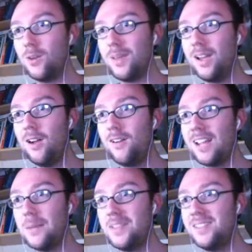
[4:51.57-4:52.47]
want to play a horror
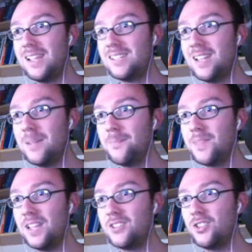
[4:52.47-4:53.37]
game in daytime.
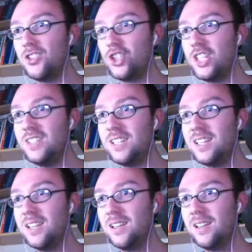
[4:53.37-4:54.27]
That's just cheating.